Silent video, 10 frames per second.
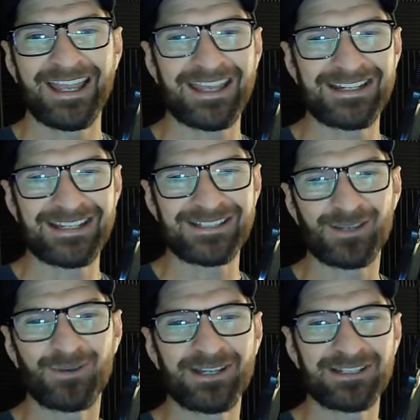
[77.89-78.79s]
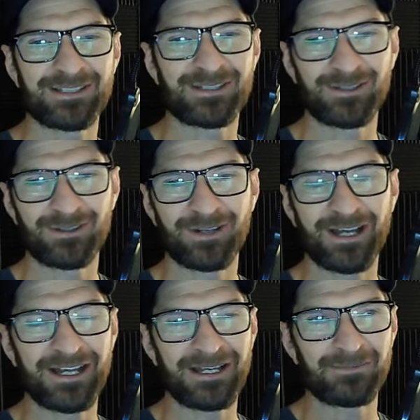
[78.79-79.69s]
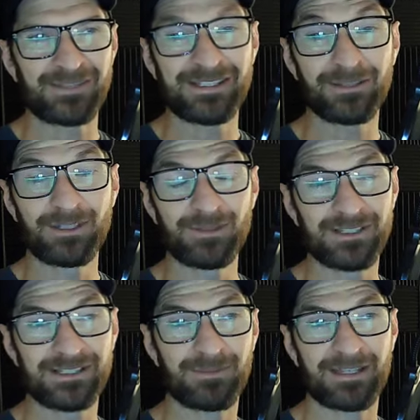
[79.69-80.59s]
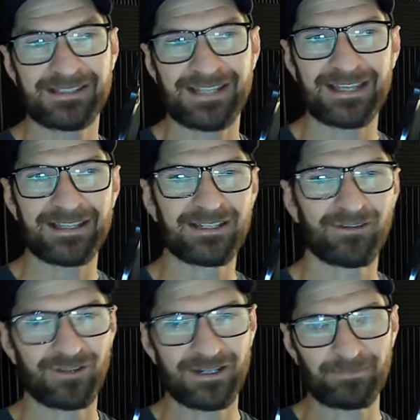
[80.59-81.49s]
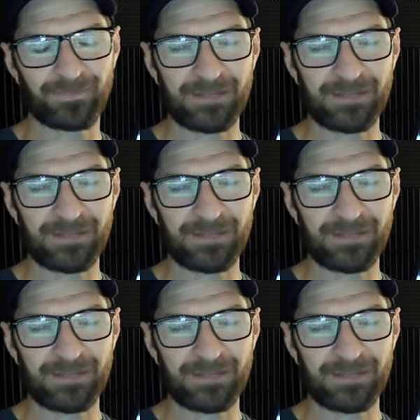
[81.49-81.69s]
and it's going to still be doing something slightly different